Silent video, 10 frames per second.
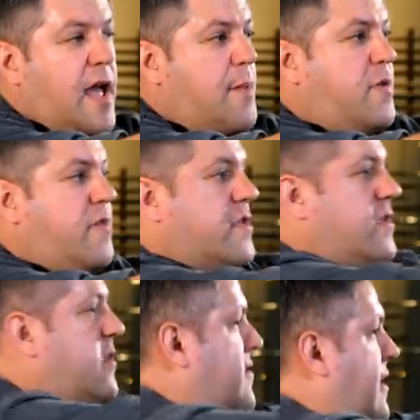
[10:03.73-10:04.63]
I
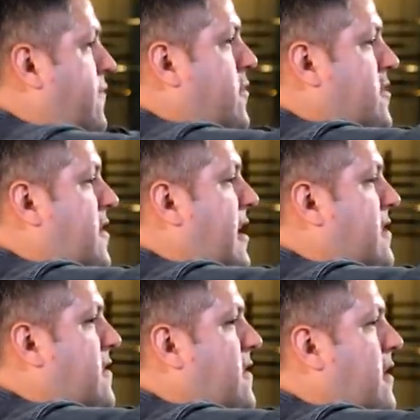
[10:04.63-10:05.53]
pivot into that front
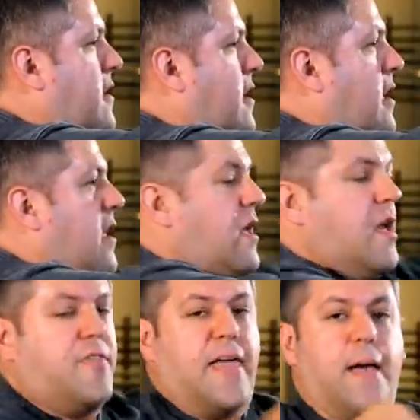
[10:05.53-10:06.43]
stance.
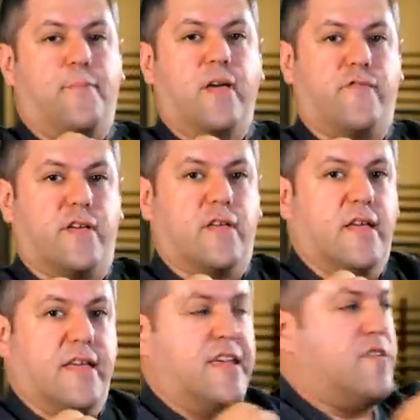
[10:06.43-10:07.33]
That
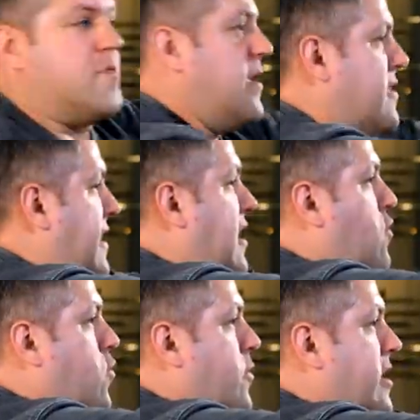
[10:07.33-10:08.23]
pivot gives me the
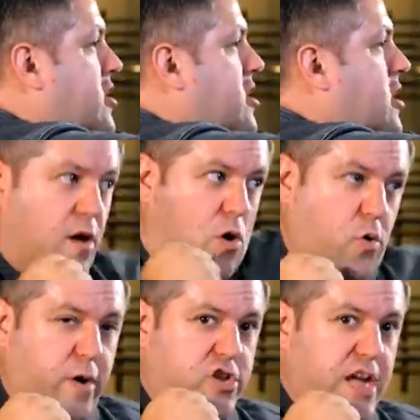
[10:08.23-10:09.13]
equal reach.
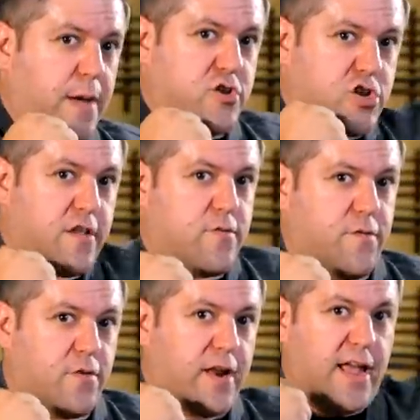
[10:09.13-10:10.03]
Quick jabbing shots with
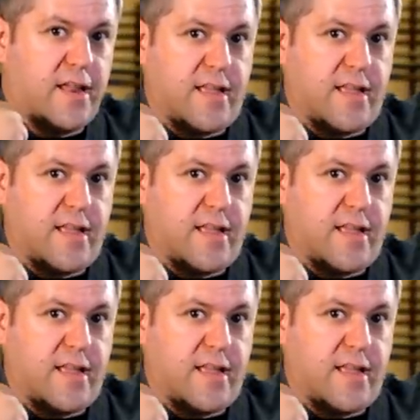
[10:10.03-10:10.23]
the front hand